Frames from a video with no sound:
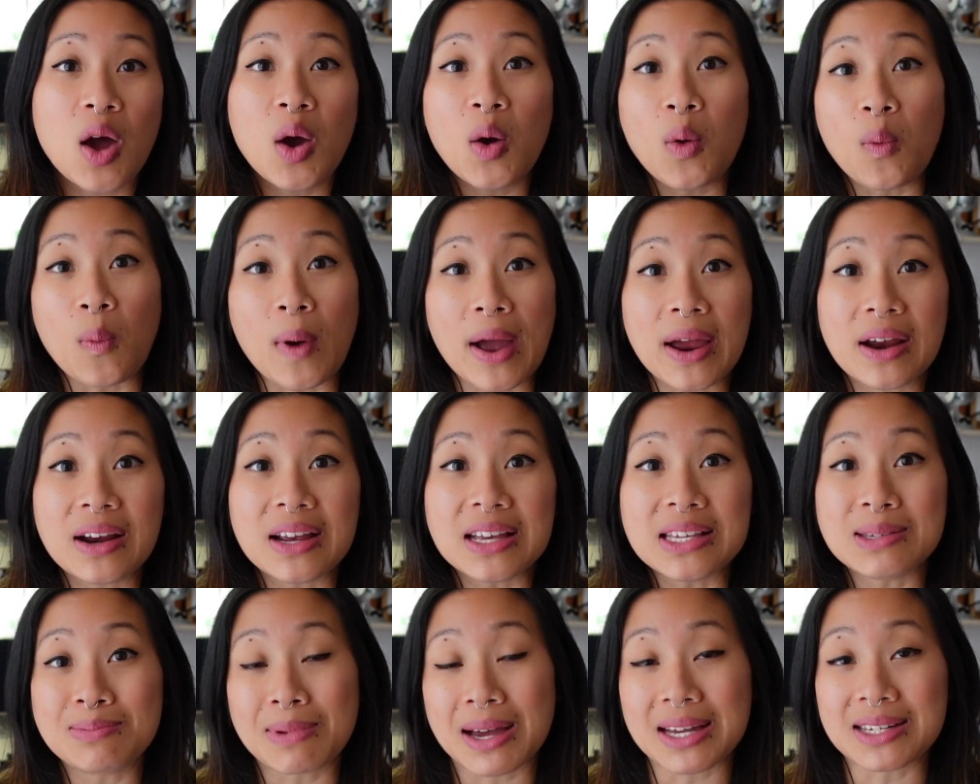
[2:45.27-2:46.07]
where
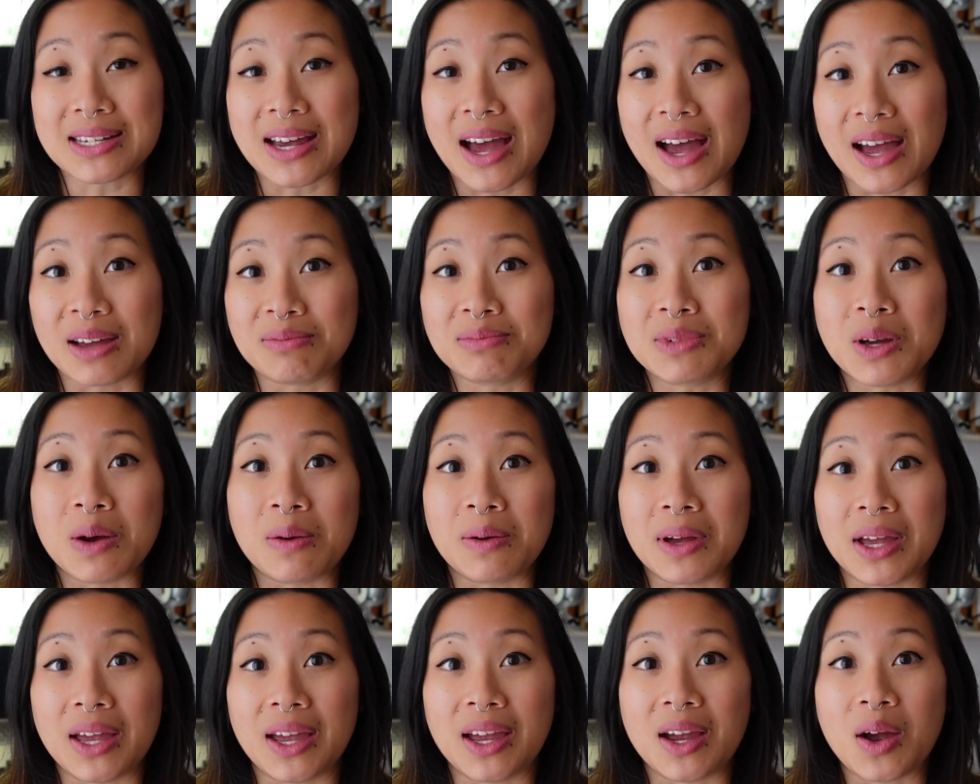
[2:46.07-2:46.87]
is my time
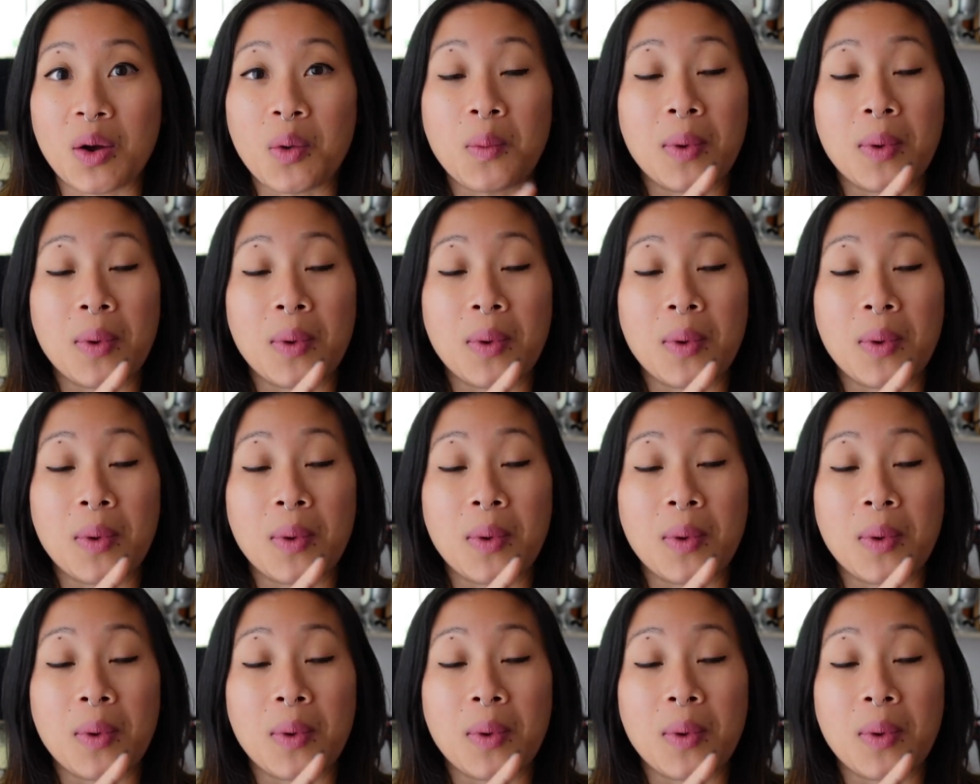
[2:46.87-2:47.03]
going?